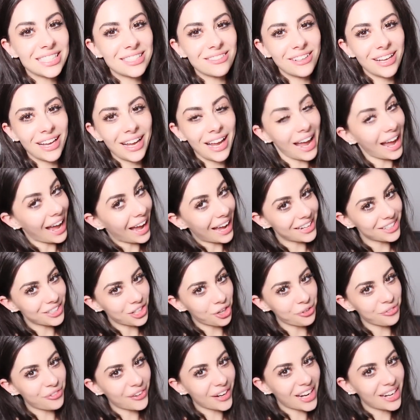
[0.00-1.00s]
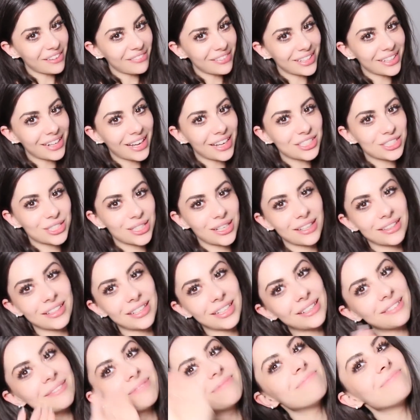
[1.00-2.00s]
sweet, and don't forget to be nice to each
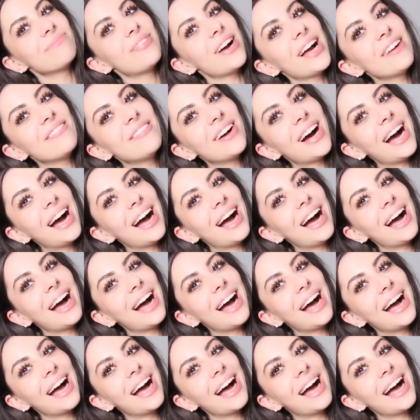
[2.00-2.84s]
other. Bye-bye.